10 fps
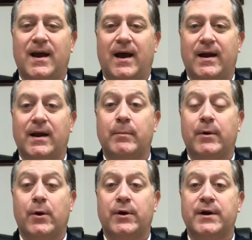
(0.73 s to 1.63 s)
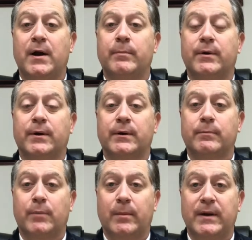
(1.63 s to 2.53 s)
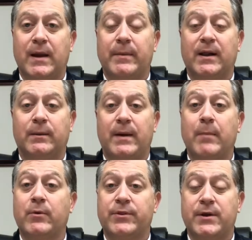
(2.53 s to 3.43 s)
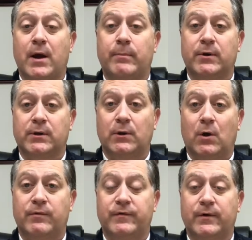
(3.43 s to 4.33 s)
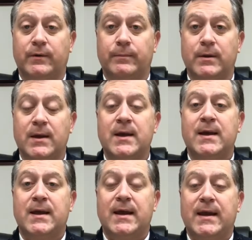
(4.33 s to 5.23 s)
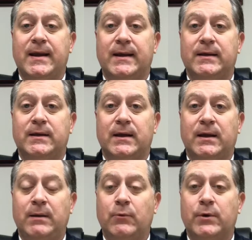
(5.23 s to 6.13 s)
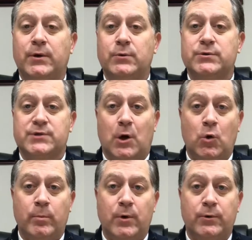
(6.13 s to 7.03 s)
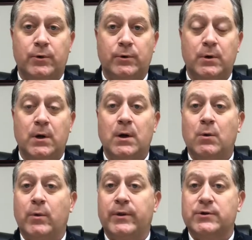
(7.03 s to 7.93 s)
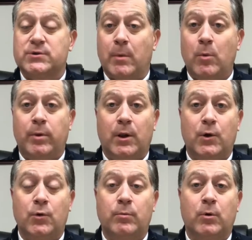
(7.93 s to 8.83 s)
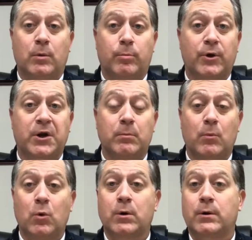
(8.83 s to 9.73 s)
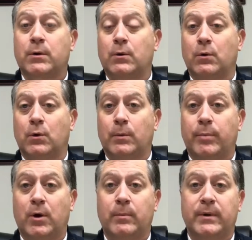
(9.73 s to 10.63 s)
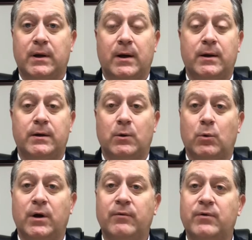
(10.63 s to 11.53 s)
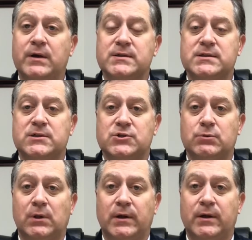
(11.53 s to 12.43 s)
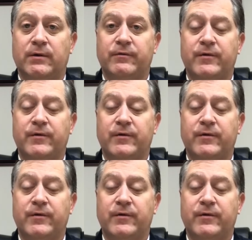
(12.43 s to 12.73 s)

Hi, I'm Bernard Nomberg, Birmingham, Alabama, with the Nomberg Law Firm. And anyone who is a homeowner, whether it's a mobile home or brick and mortar or apartment, condo, wherever it is that you live,